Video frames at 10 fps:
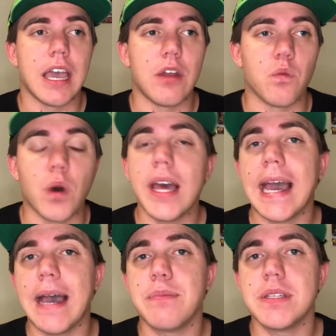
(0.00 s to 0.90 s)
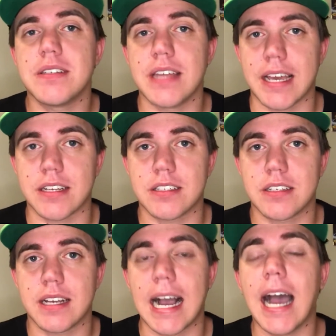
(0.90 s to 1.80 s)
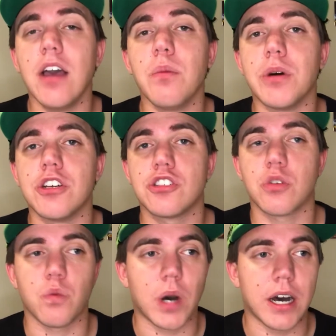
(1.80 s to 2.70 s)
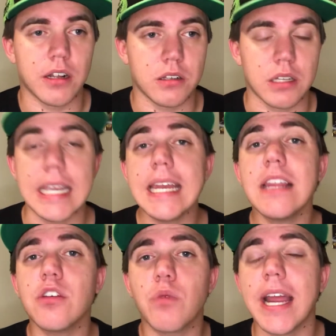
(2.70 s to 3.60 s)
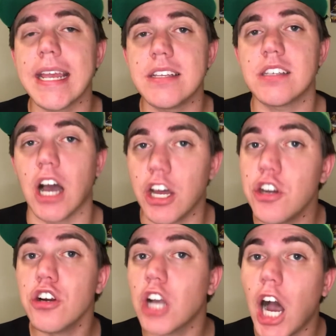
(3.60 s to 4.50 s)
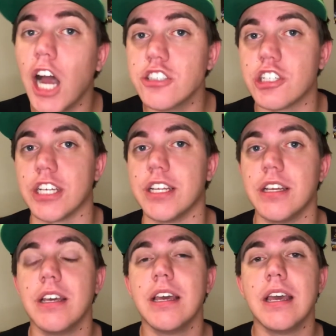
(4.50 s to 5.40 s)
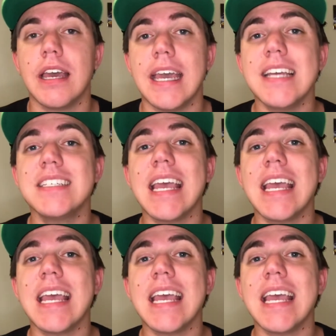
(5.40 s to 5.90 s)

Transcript: And what happens next? Kyle Busch, while leading the race under caution, his